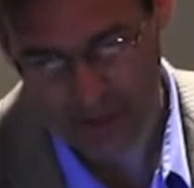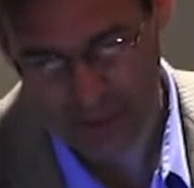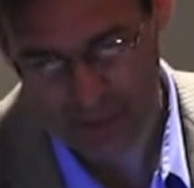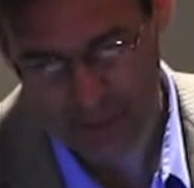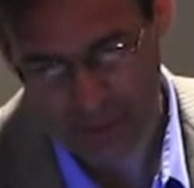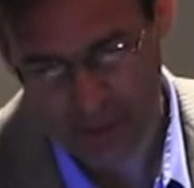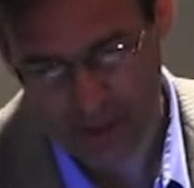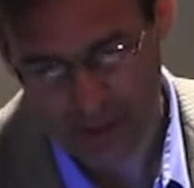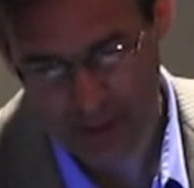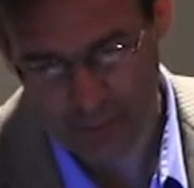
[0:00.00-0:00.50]

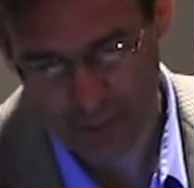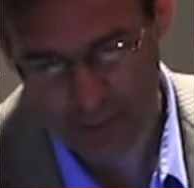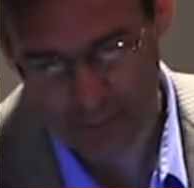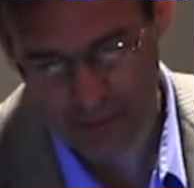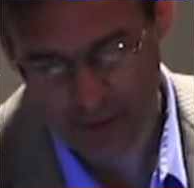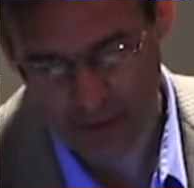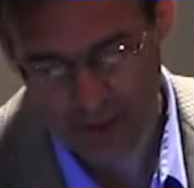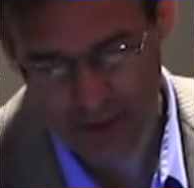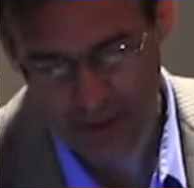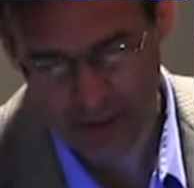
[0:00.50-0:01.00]
spreading
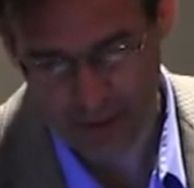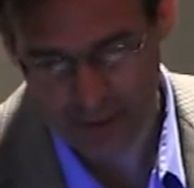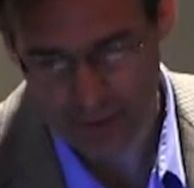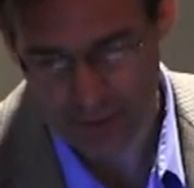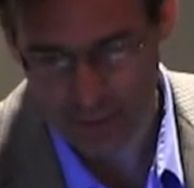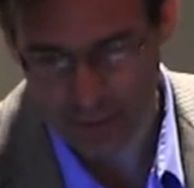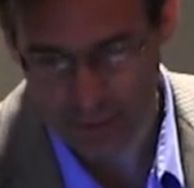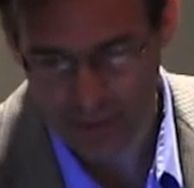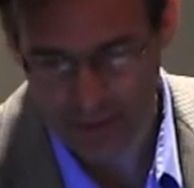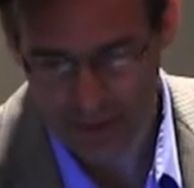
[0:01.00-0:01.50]
perpendicular to
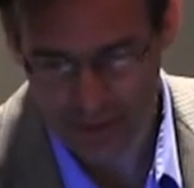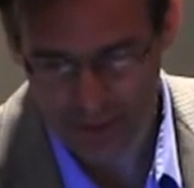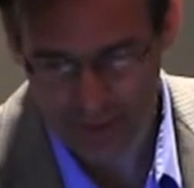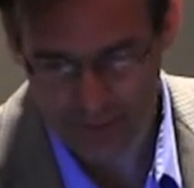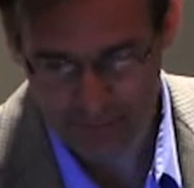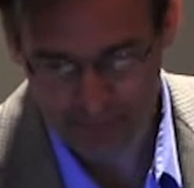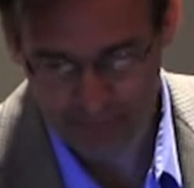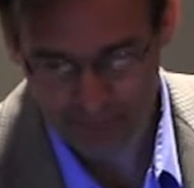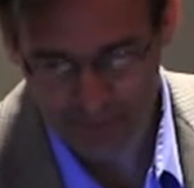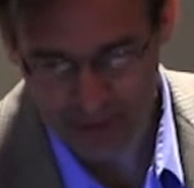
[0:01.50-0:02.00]
the ridge,
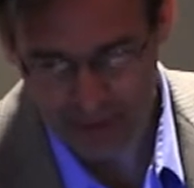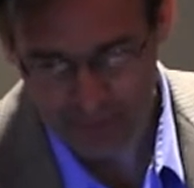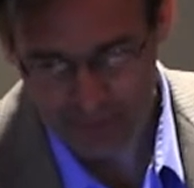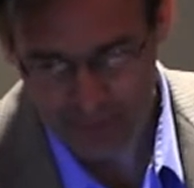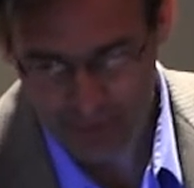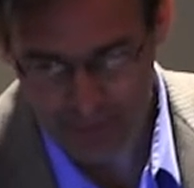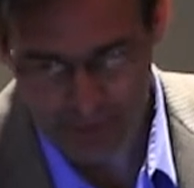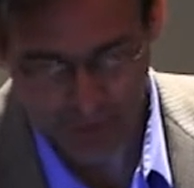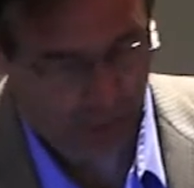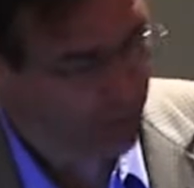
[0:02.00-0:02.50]

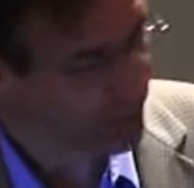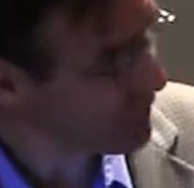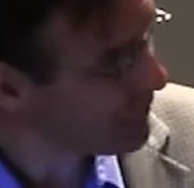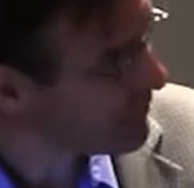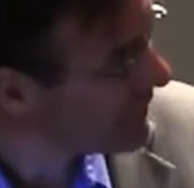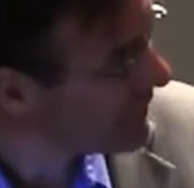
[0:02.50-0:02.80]
but you also